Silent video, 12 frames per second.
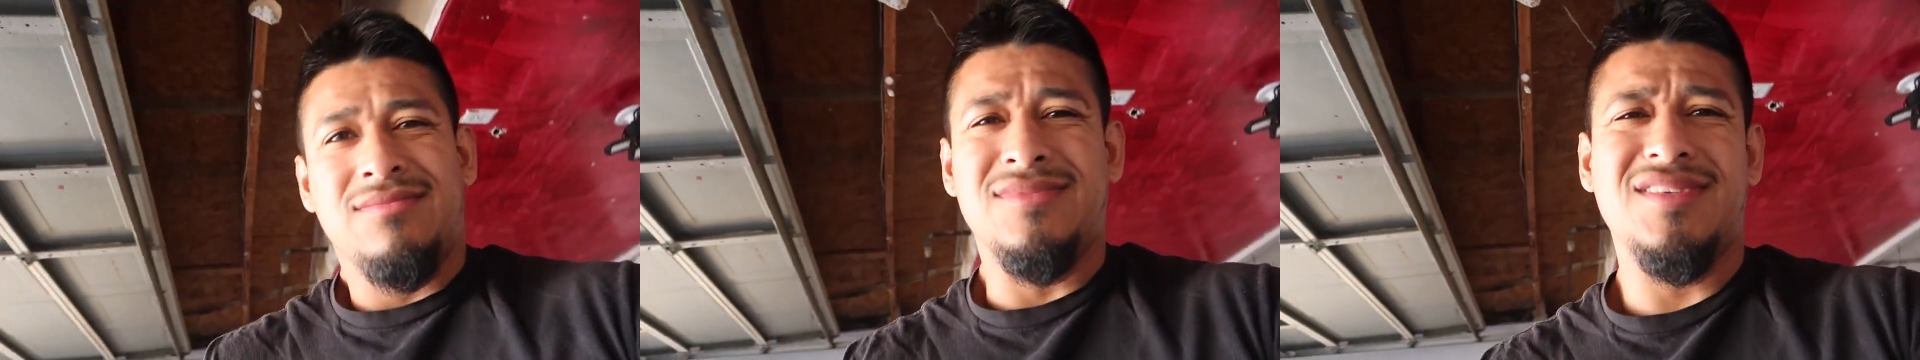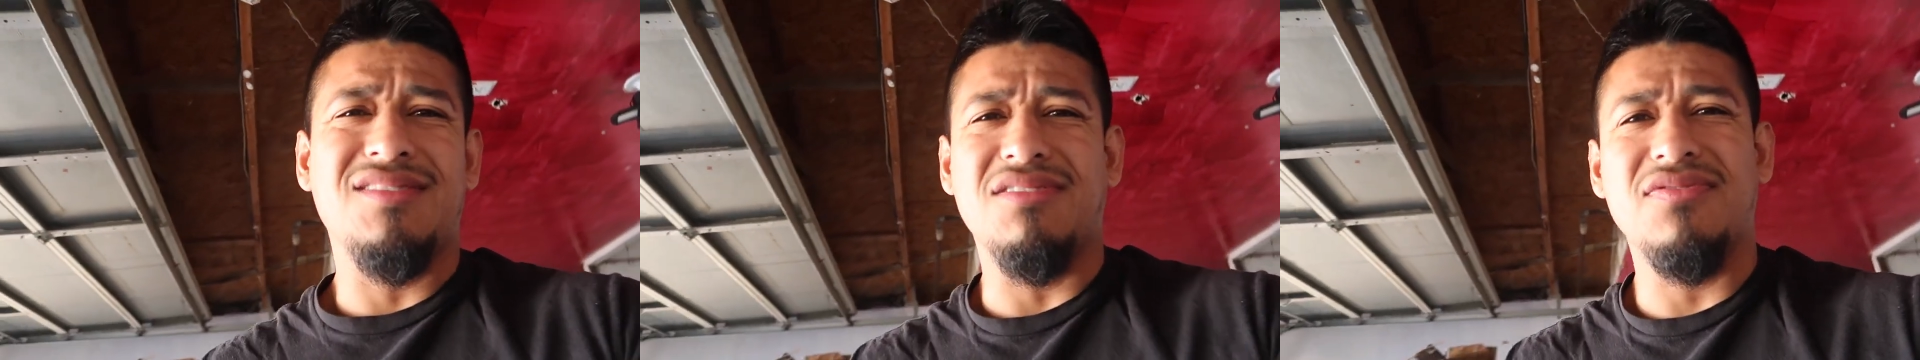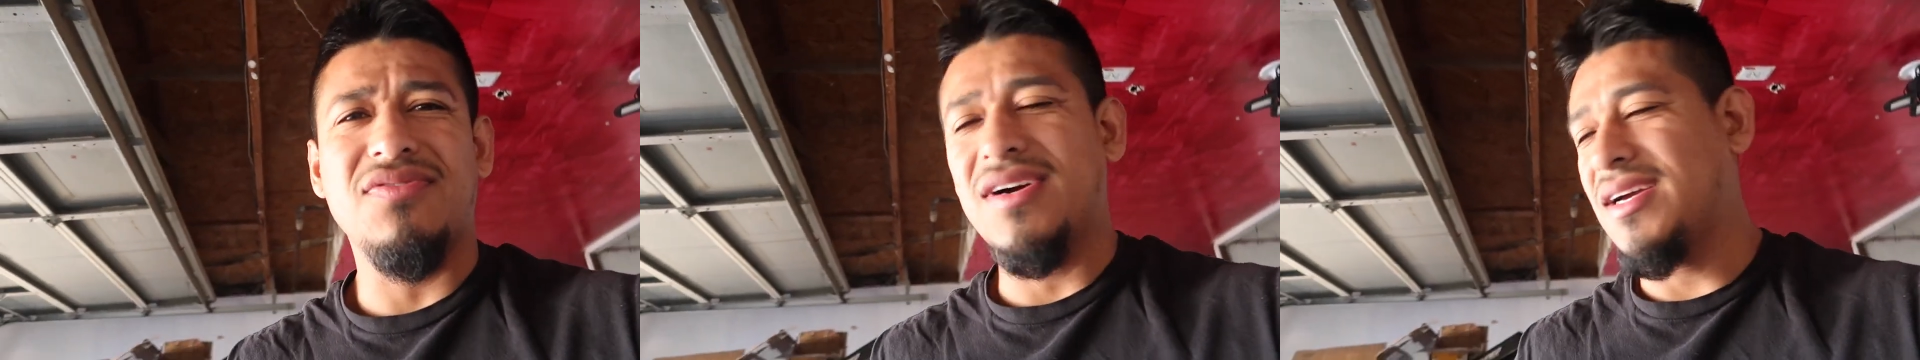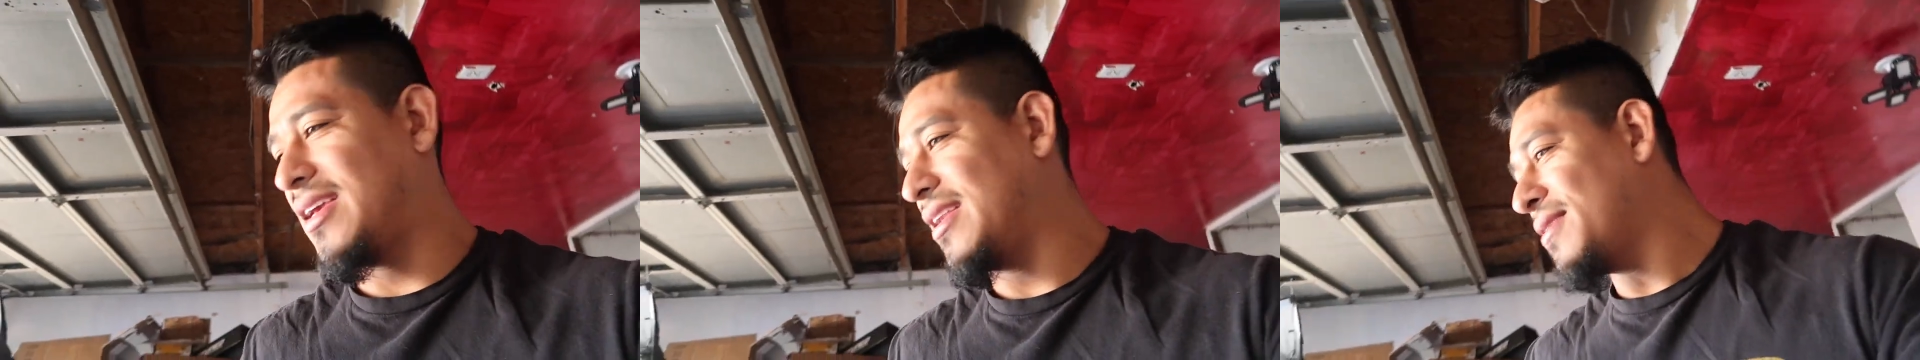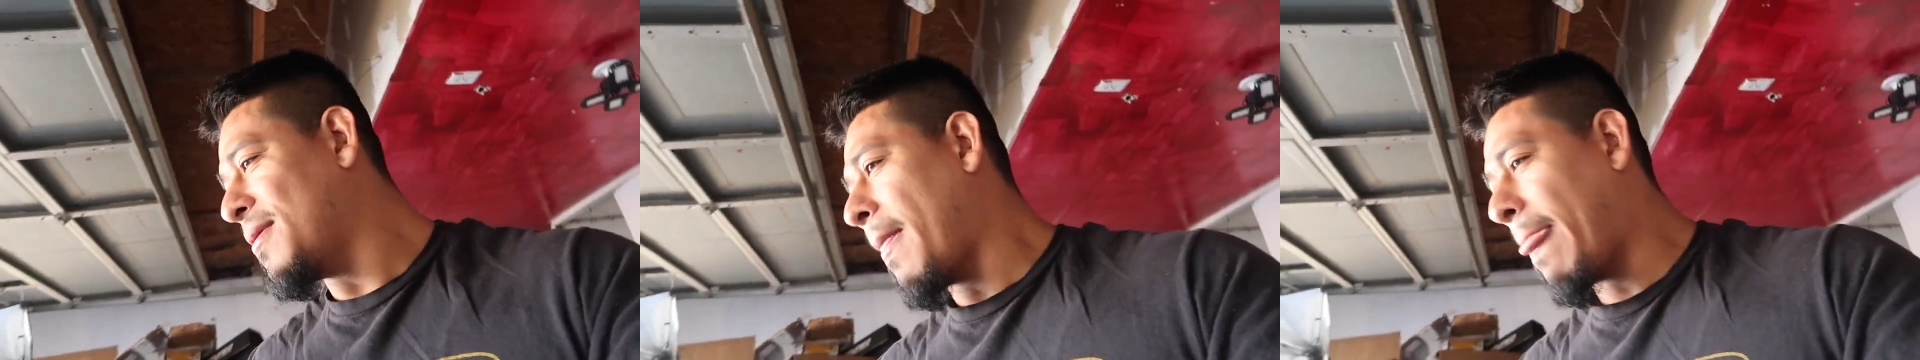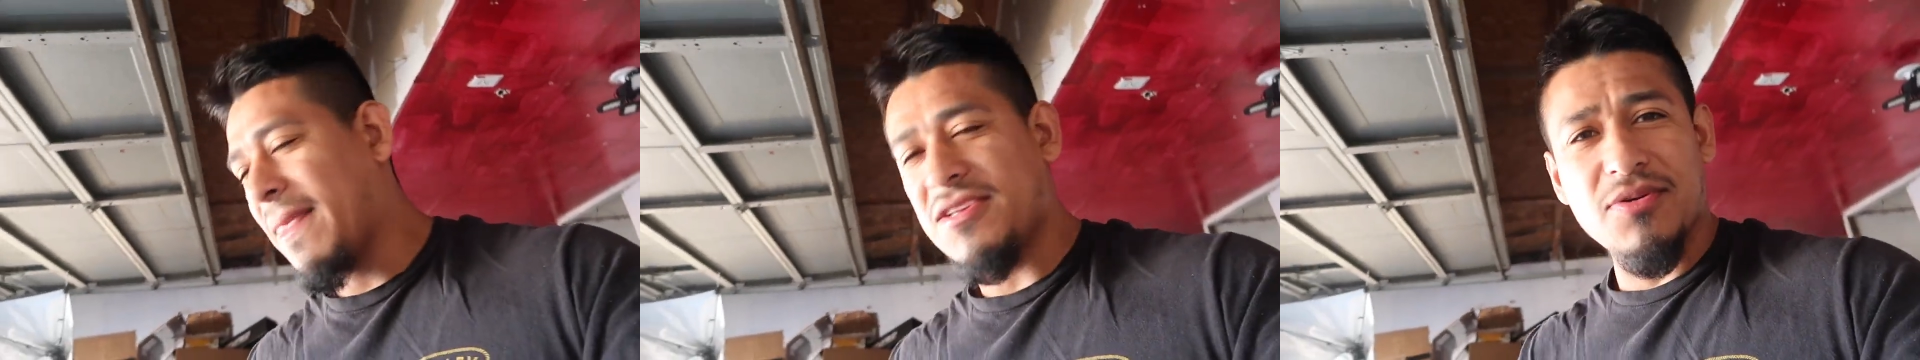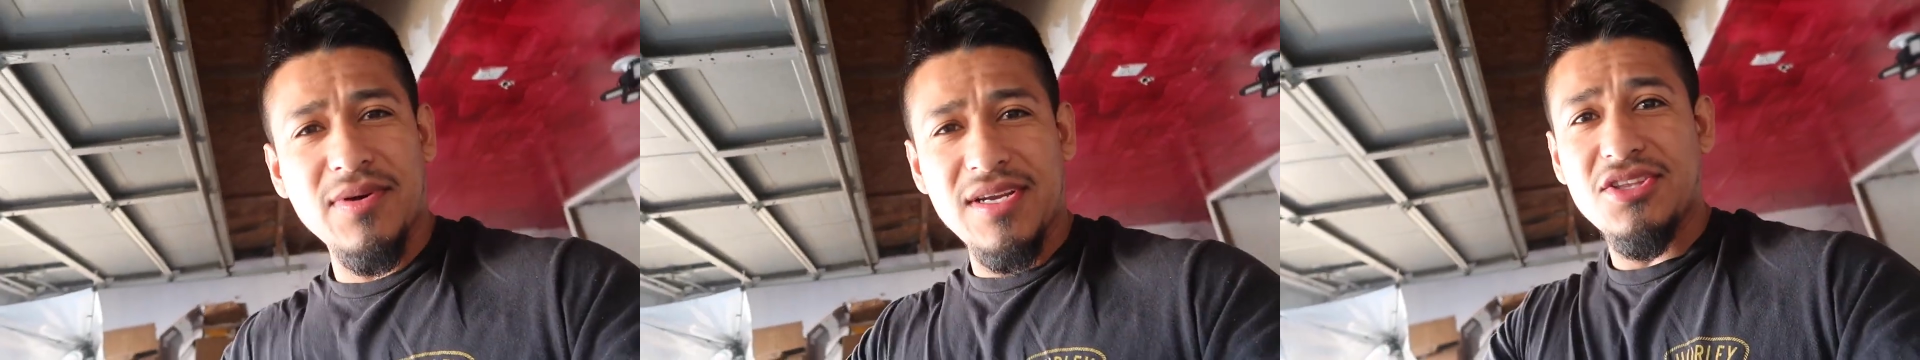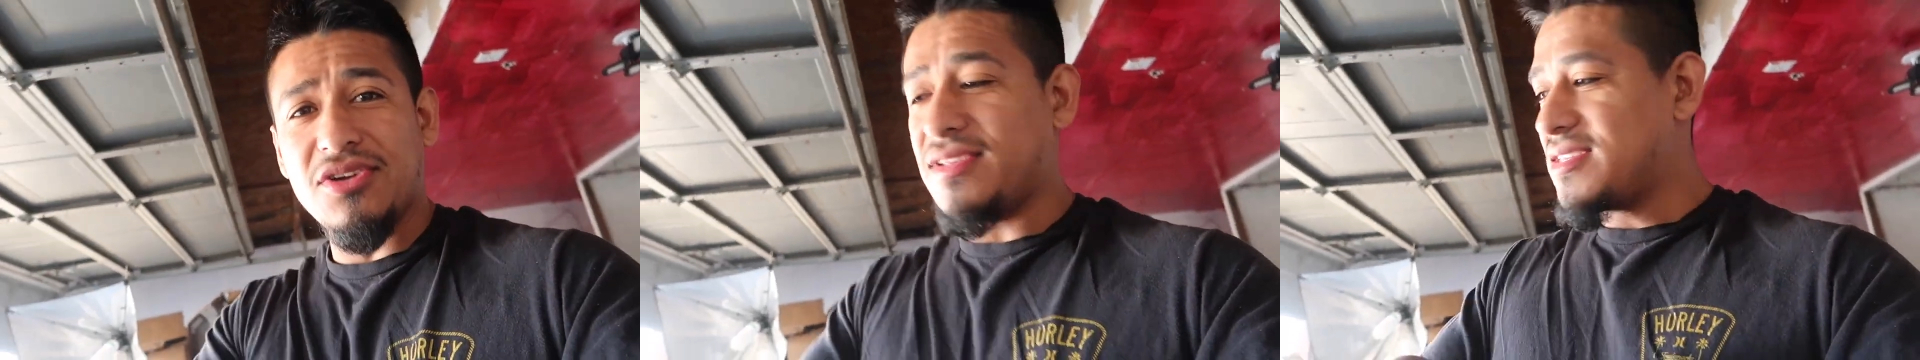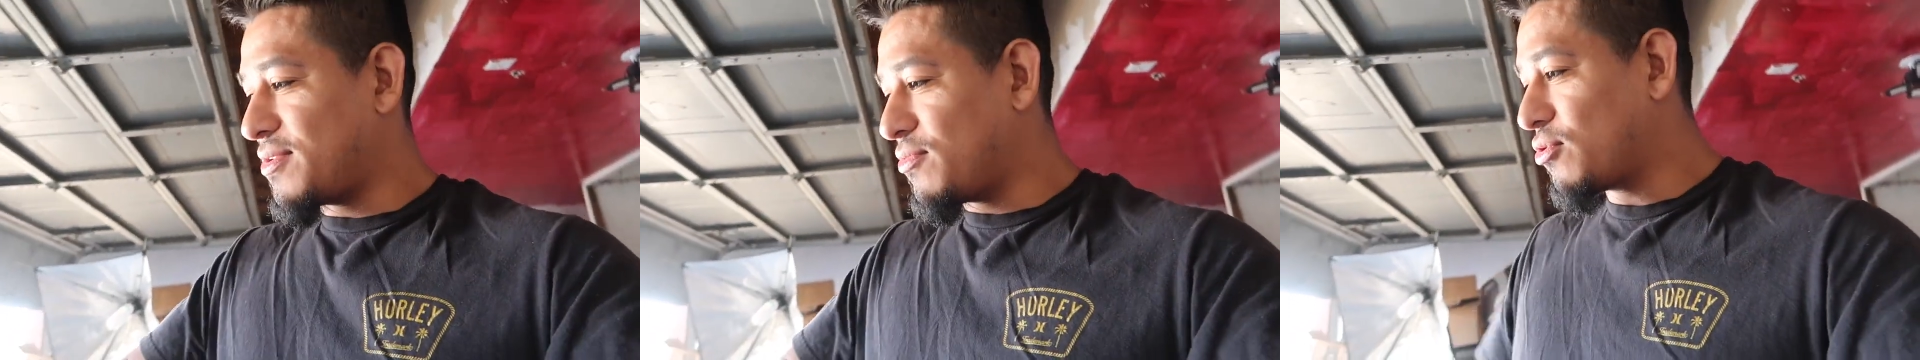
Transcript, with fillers: I don't give a fuck, you know? So we're gonna throw these in